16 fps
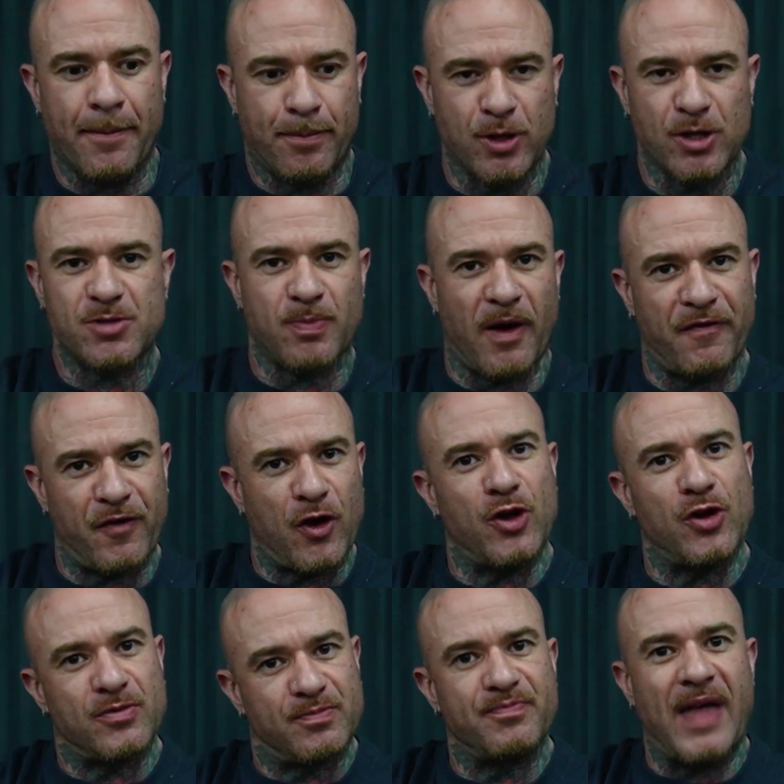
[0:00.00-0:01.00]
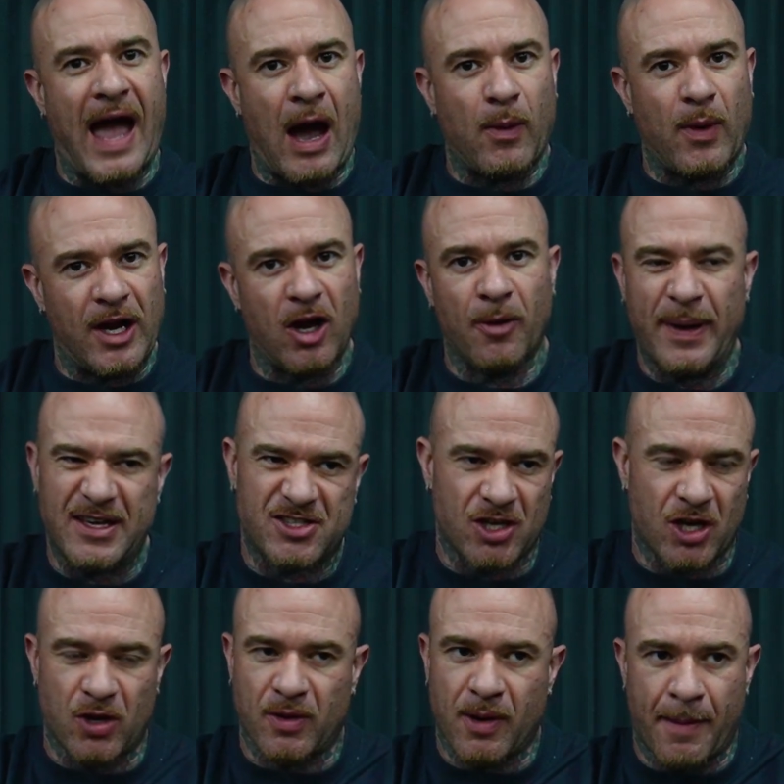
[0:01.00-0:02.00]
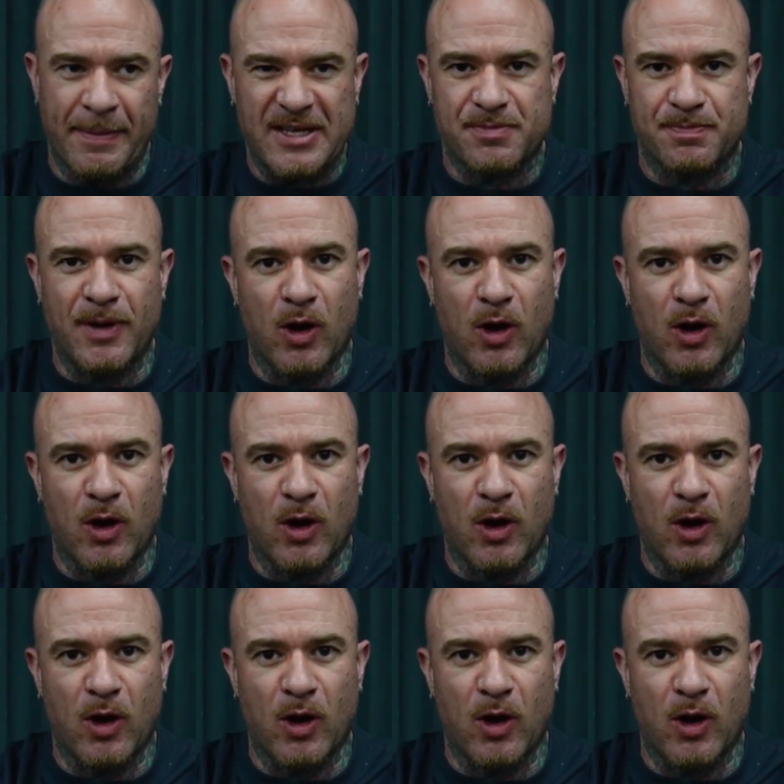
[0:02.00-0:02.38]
pushed my food out a little bit. So I missed